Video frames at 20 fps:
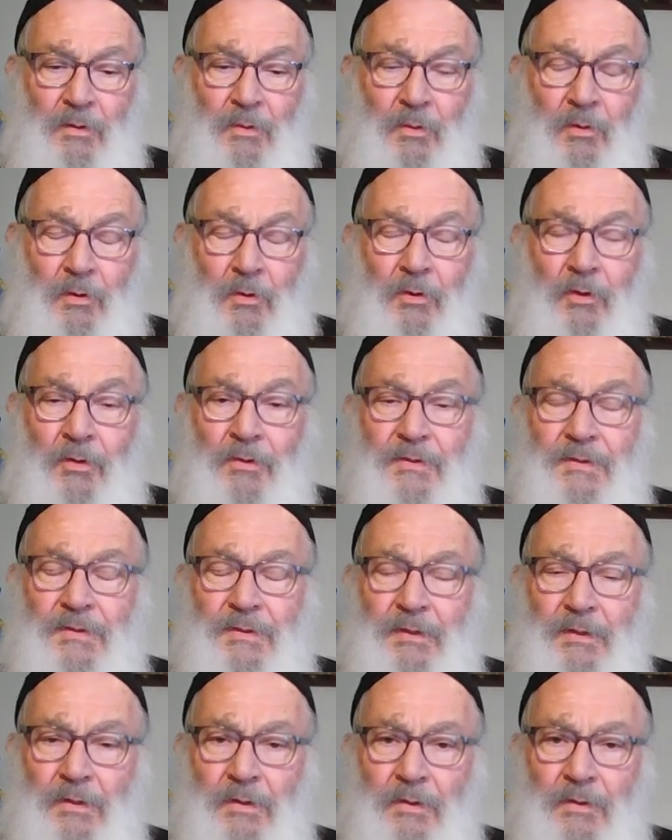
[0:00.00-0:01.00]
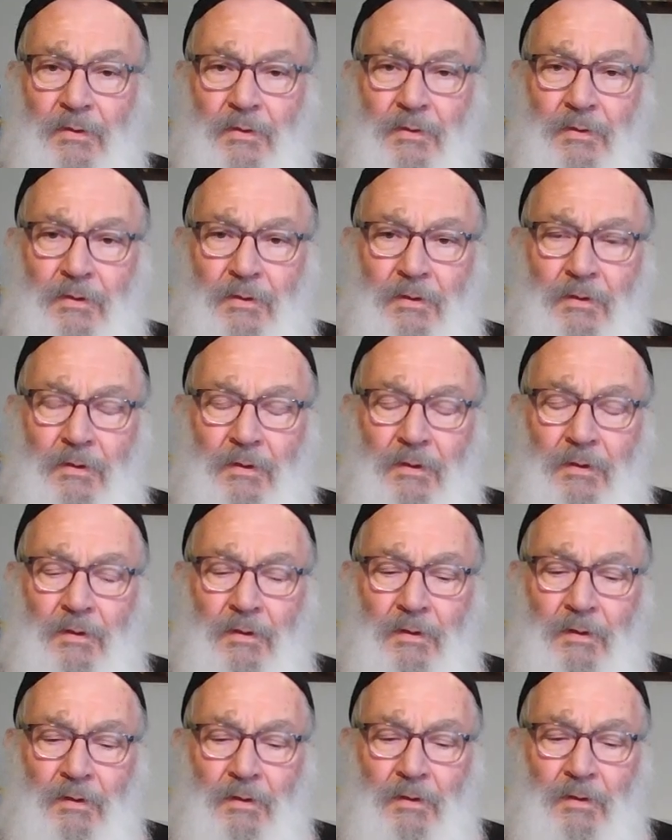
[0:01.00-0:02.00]
were concerned
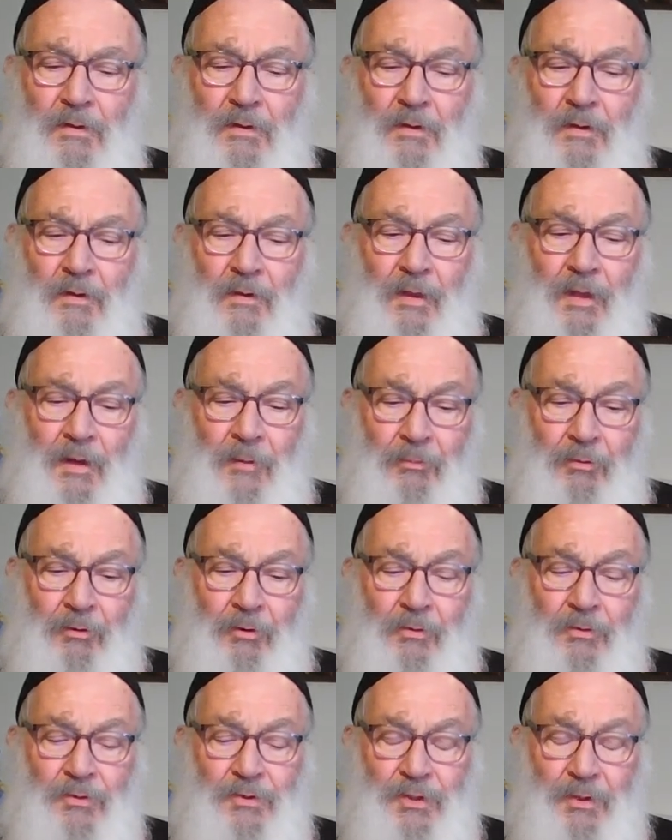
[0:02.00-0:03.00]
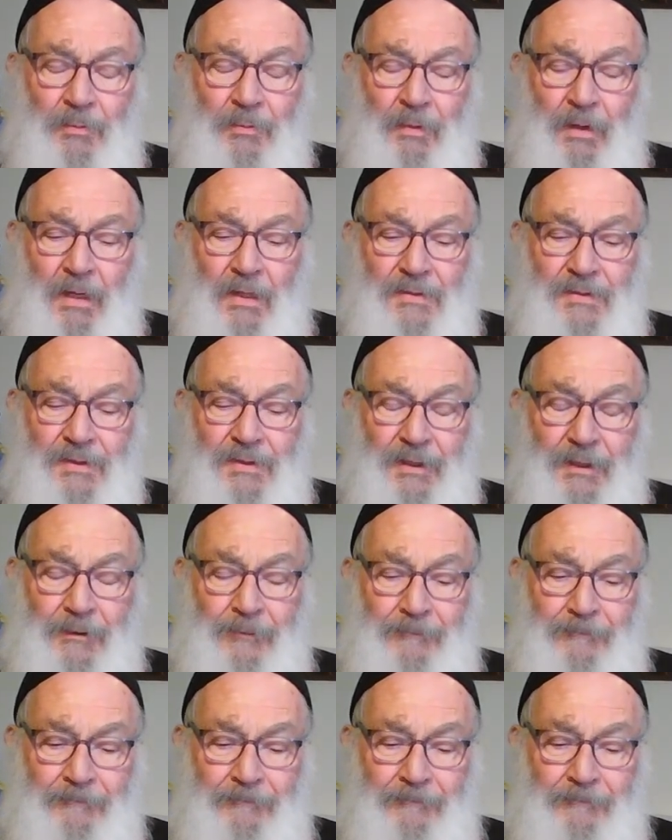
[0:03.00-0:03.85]
and they approached the master.